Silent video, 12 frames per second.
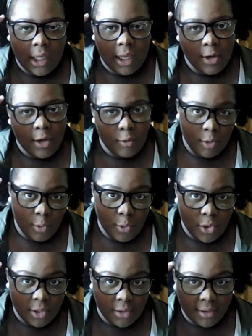
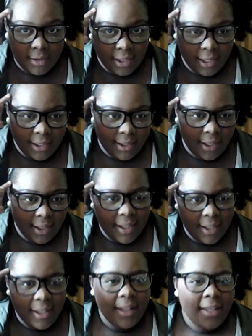erosion, like the
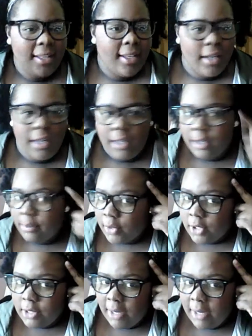hair,
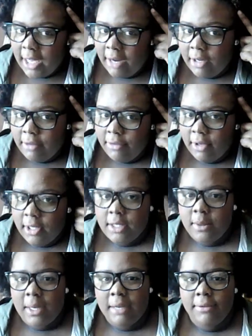because my hair at the front is
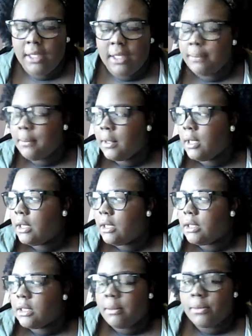quite thin.
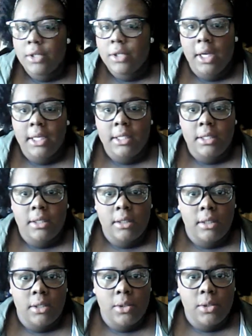So I'm trying
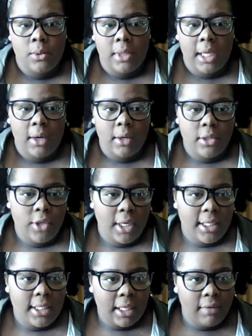to sort that out. I'm
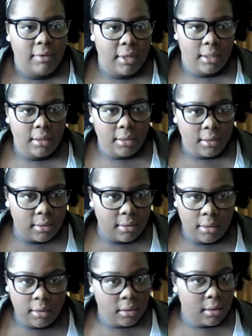trying to give it
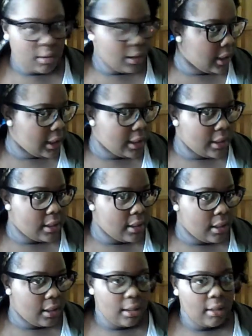its
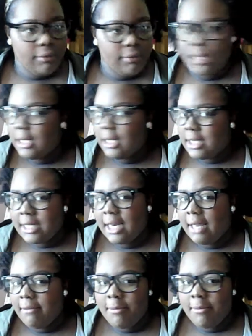thickness and
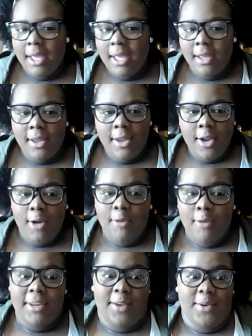length back.
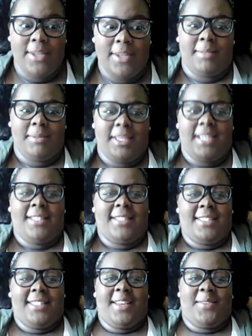Hopefully I'll end up like
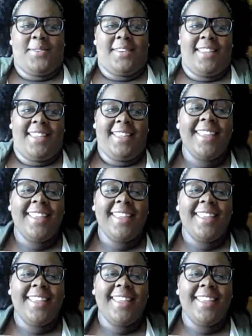down here.